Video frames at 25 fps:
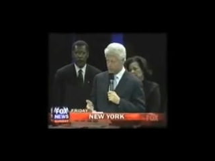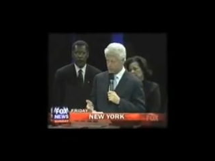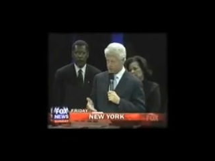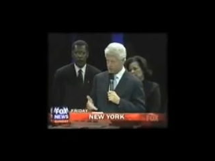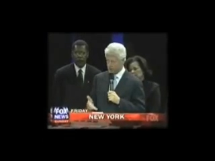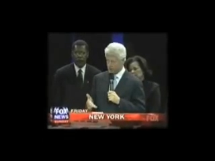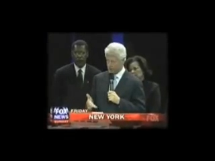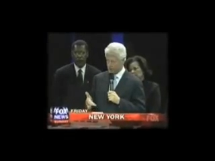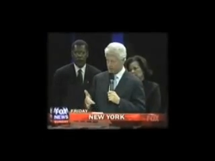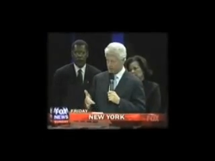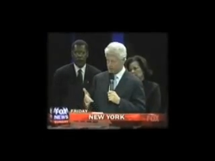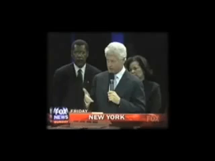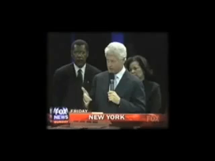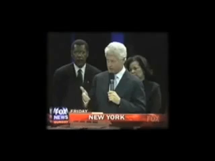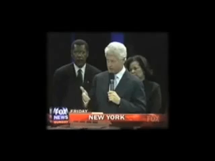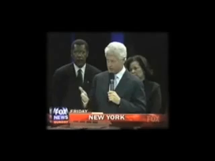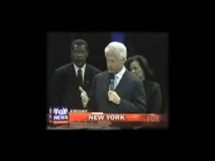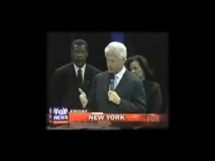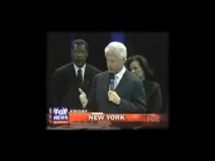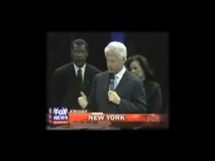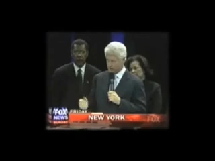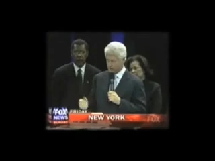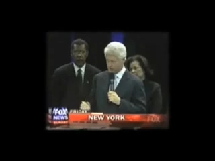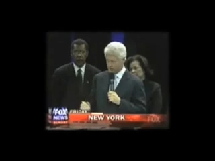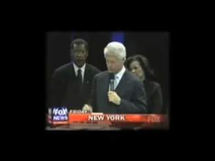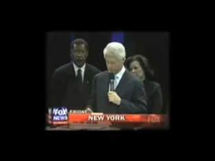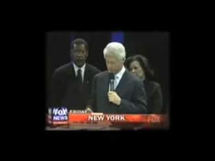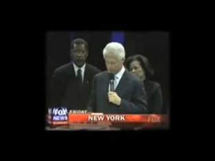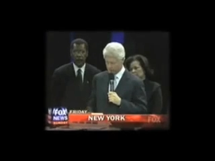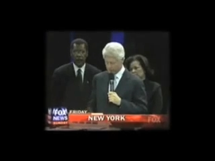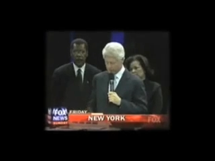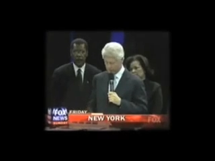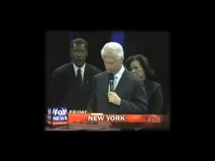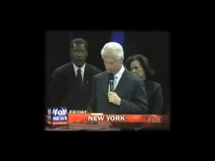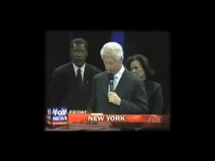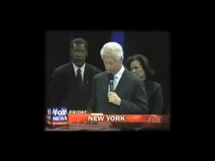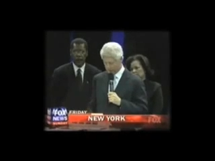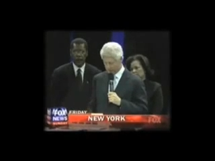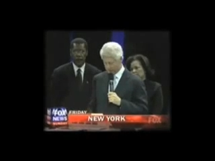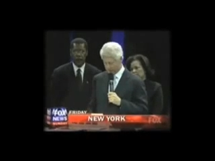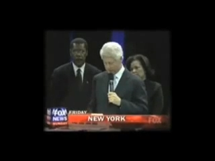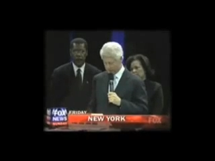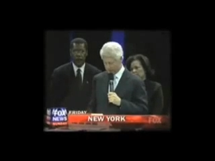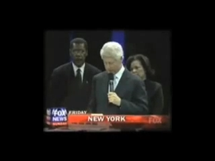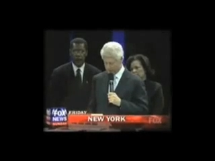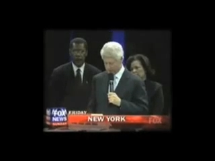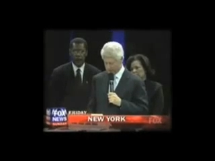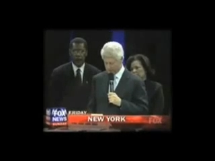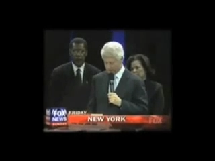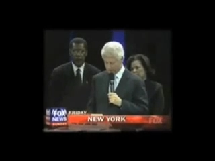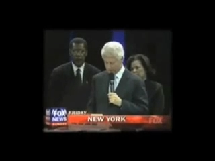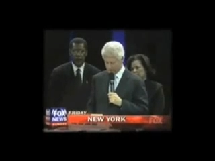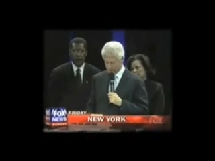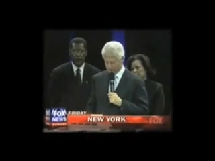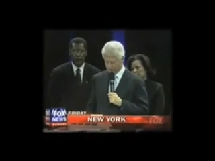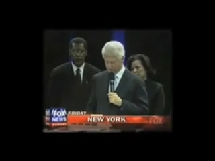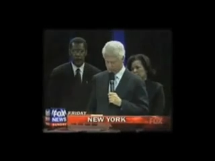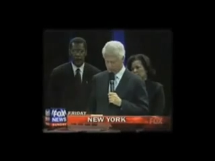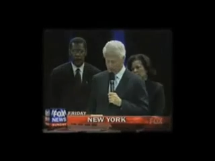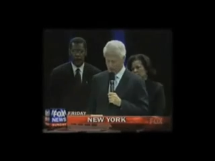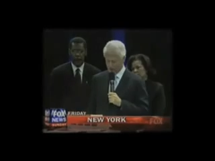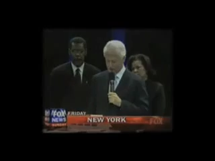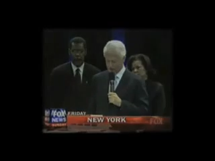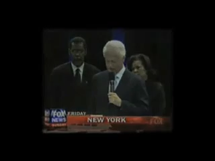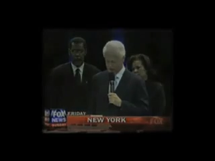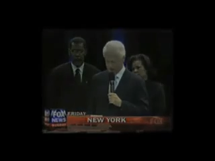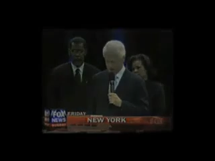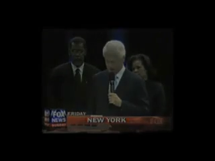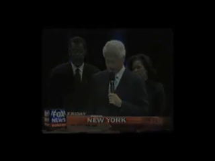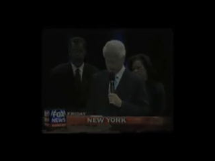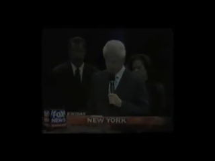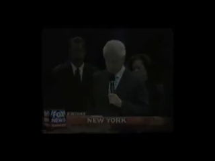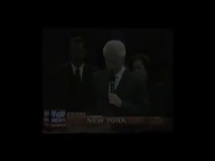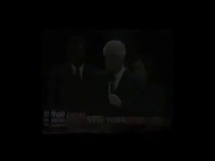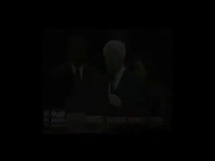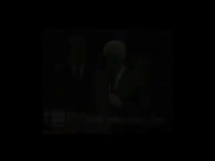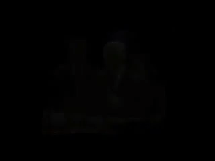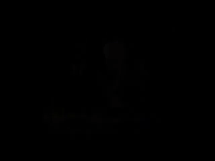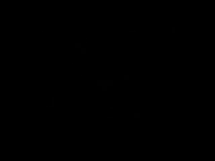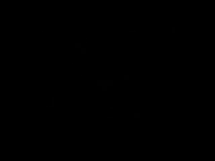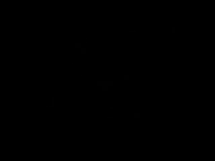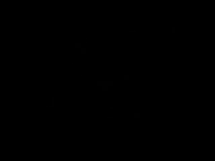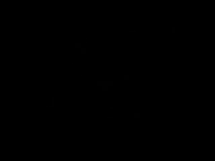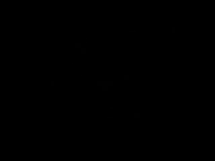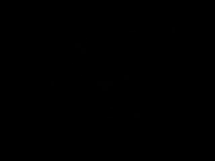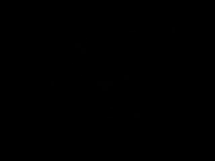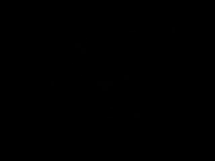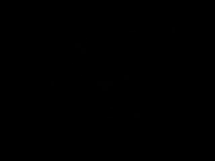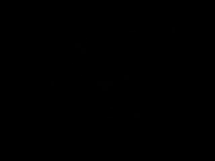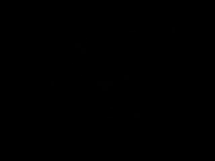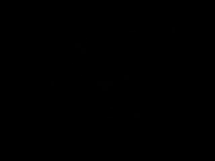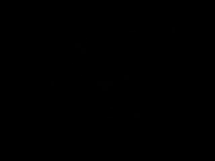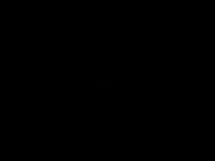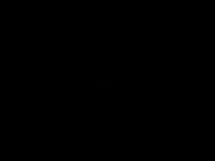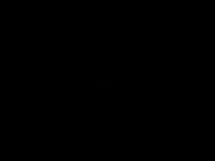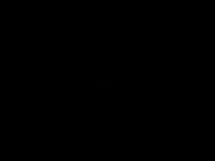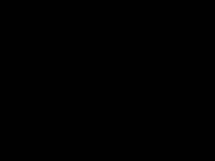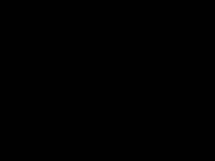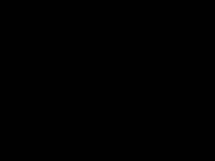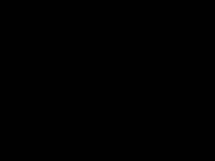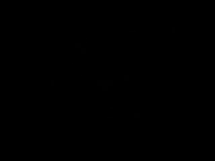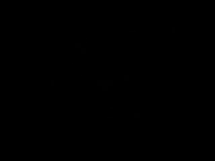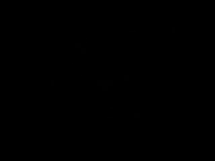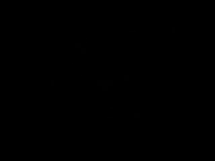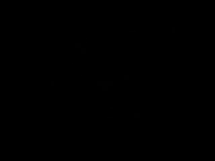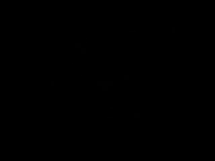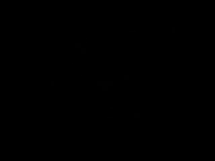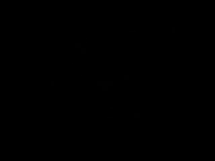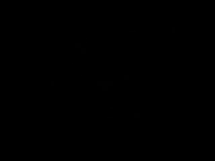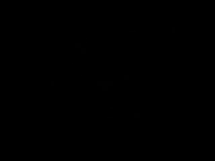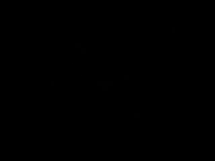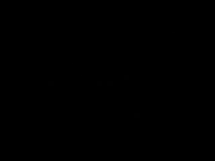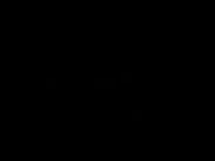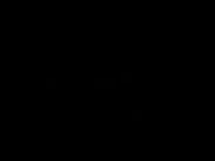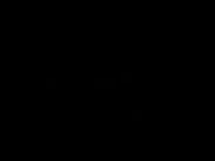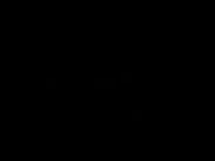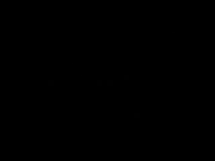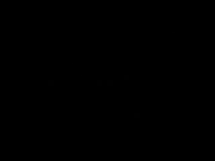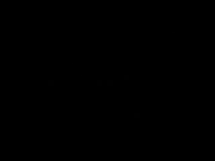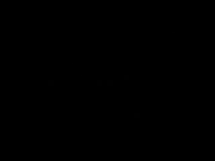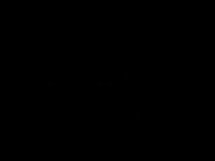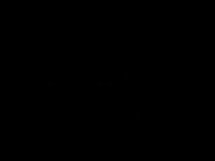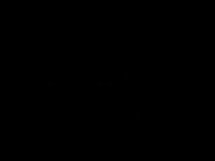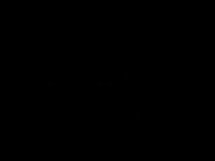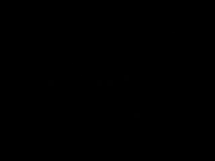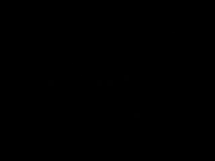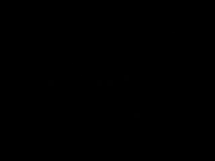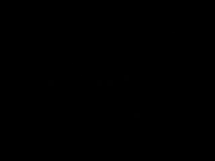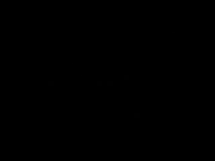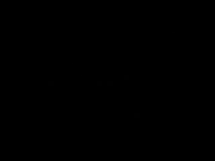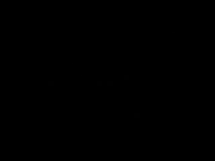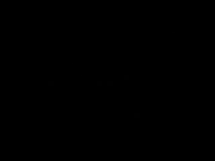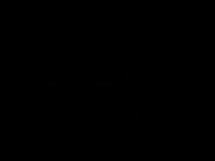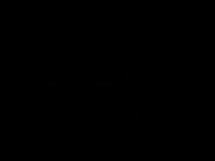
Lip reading: [unreadable: no face in view]